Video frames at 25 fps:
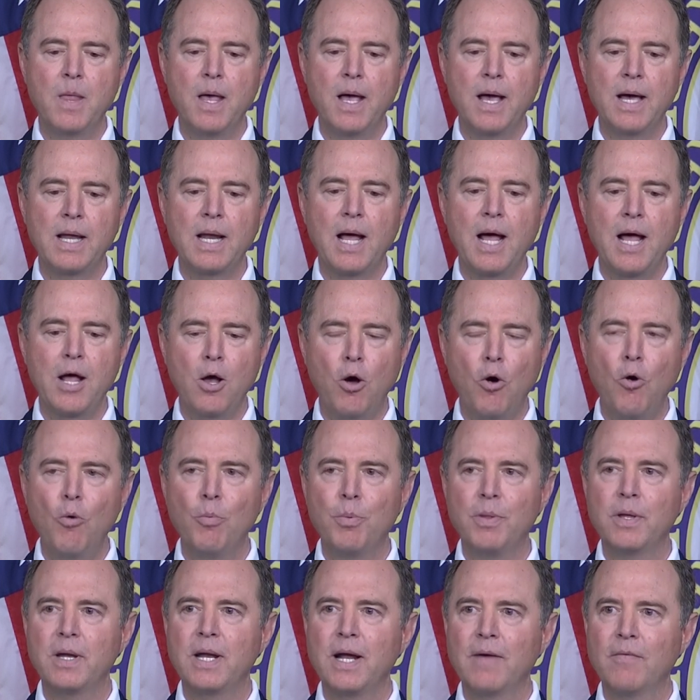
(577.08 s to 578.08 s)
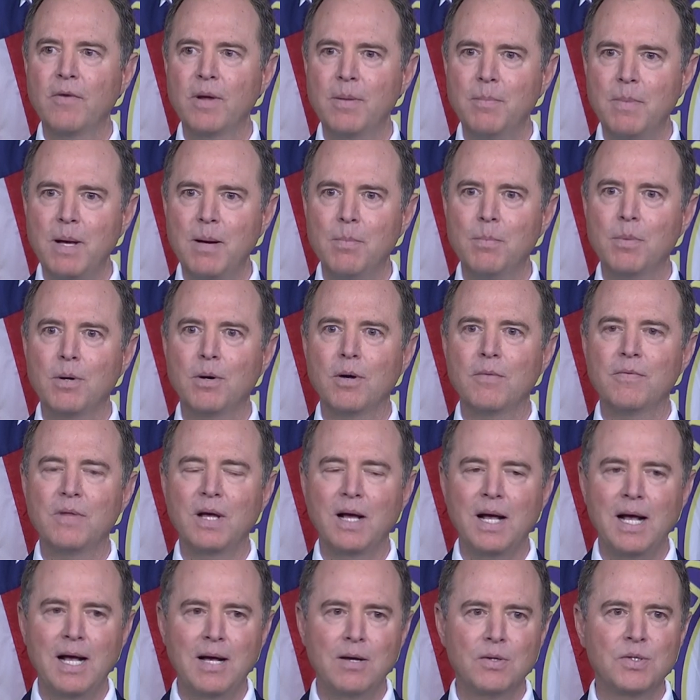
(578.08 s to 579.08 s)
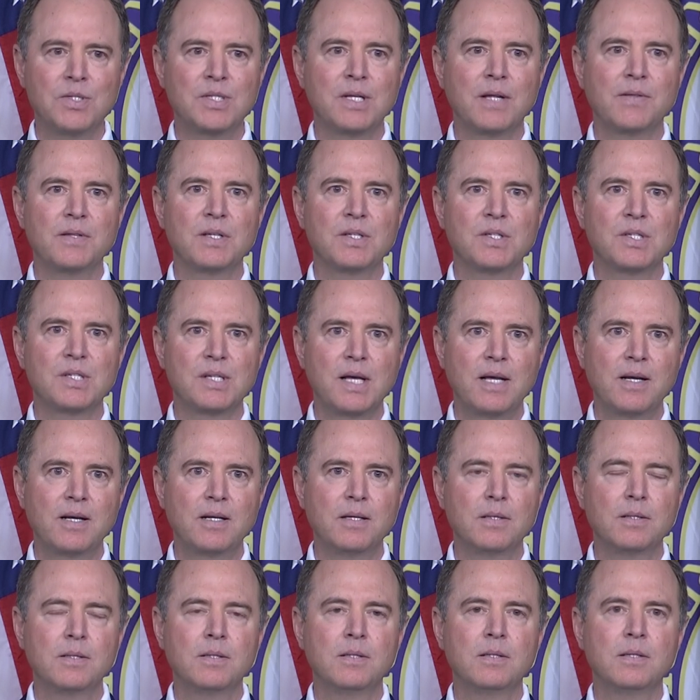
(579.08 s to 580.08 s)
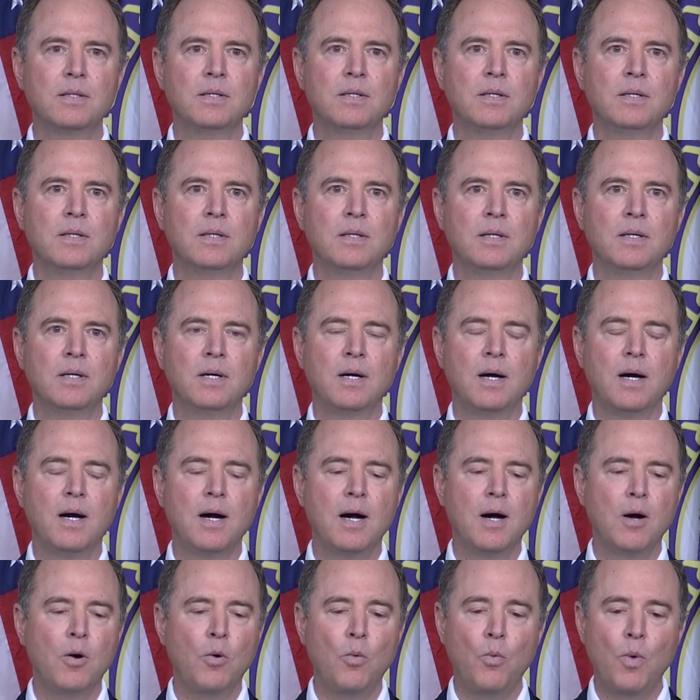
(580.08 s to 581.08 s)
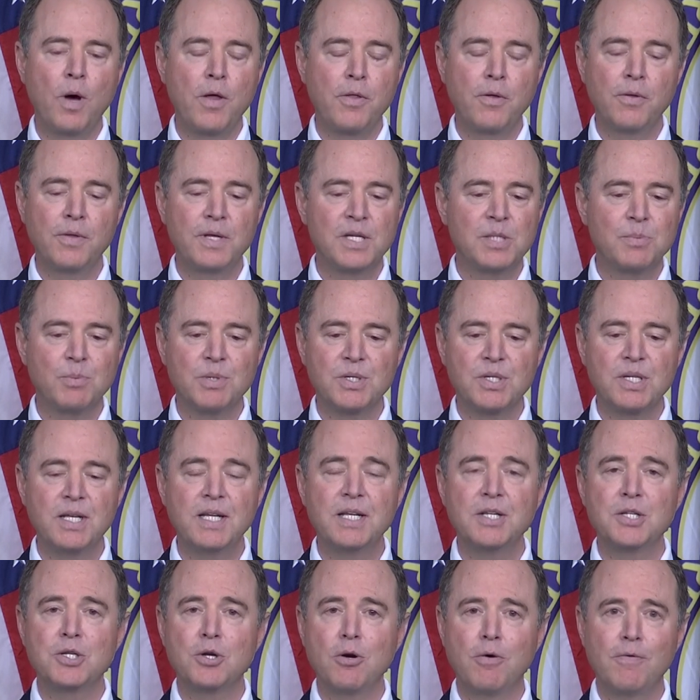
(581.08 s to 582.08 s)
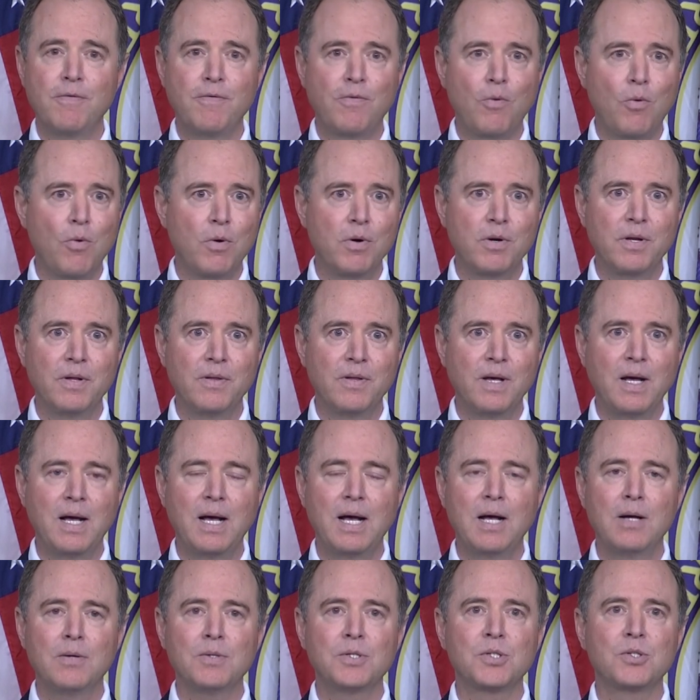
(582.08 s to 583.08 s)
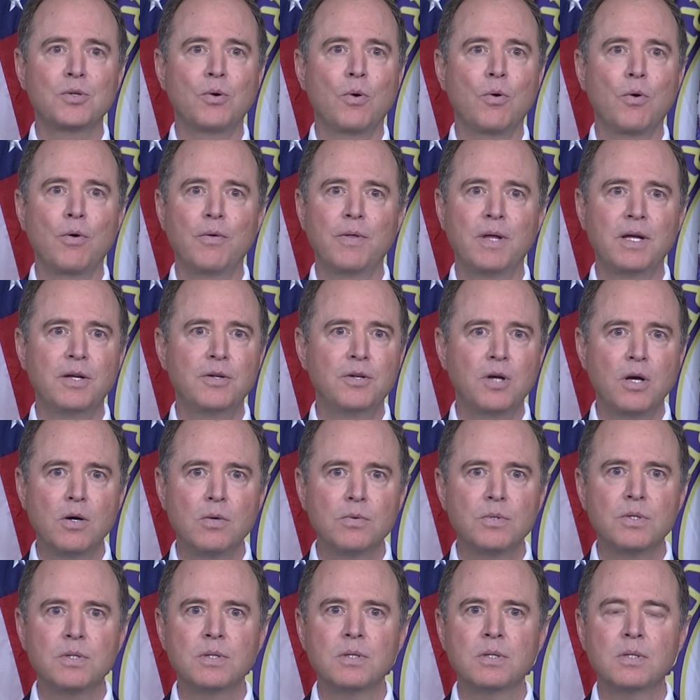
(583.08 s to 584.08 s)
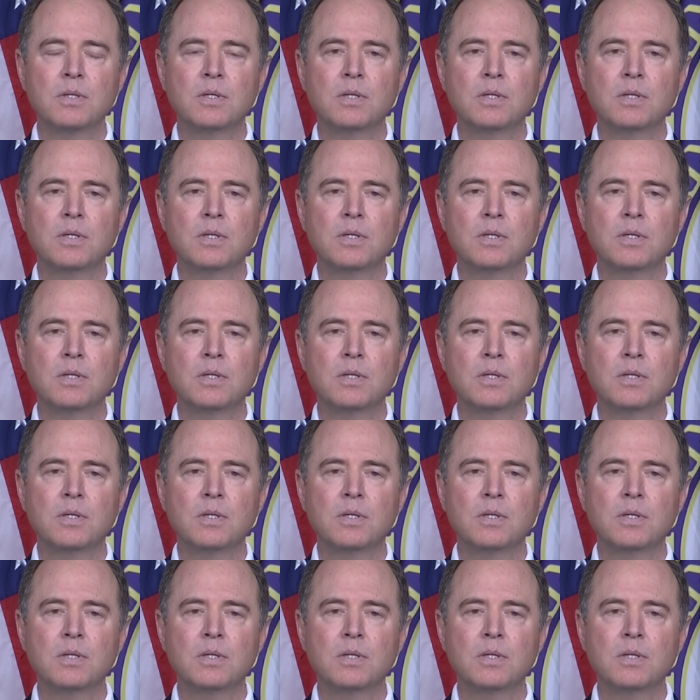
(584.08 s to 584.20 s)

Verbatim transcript: And I hope that every member of the House and the Senate, whether these proceedings go forward in the House or they don't,